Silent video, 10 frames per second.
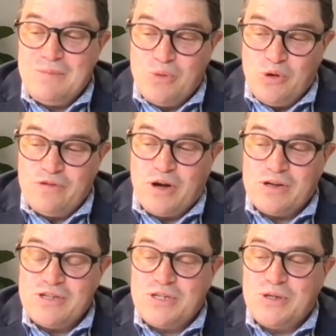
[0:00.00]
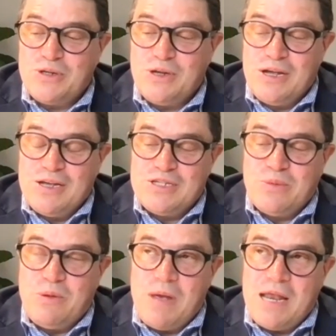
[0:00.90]
moved on to
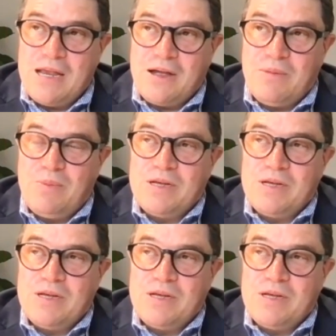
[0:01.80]
Mimetica,